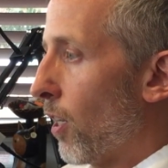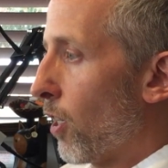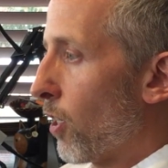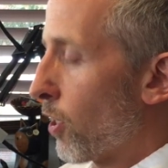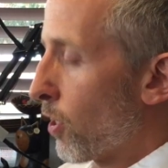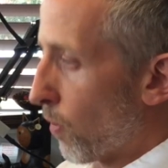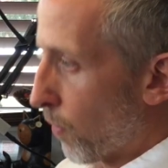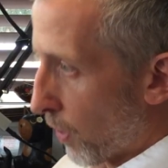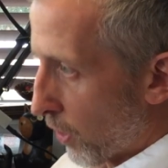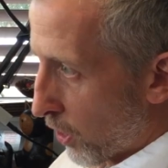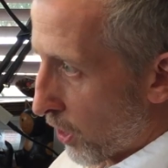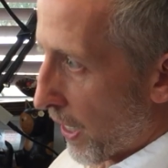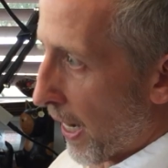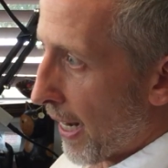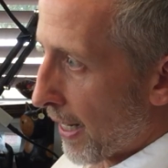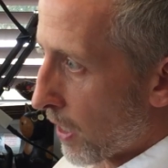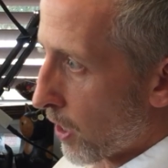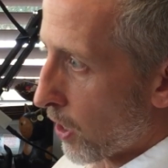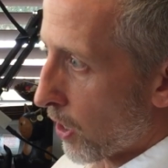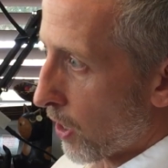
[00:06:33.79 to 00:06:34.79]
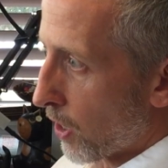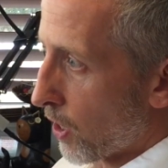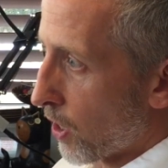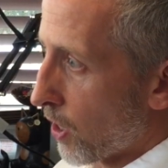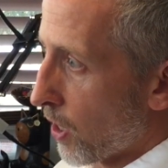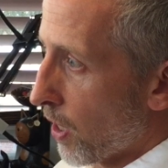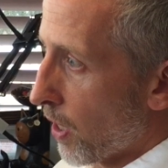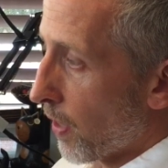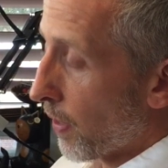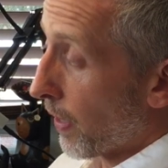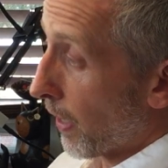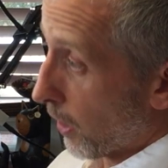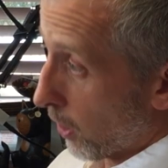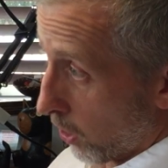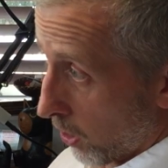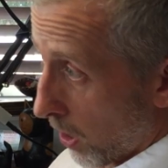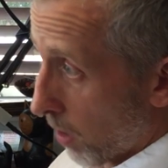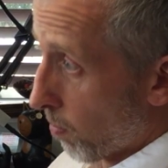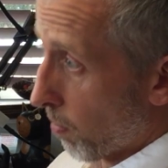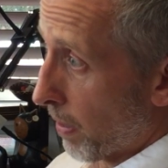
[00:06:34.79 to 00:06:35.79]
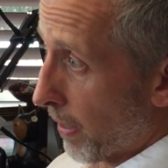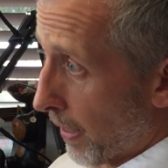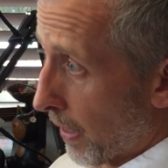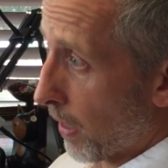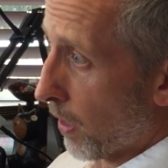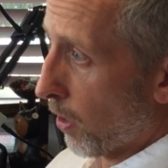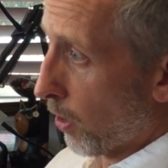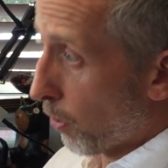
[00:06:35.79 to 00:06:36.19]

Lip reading: So the chances that somebody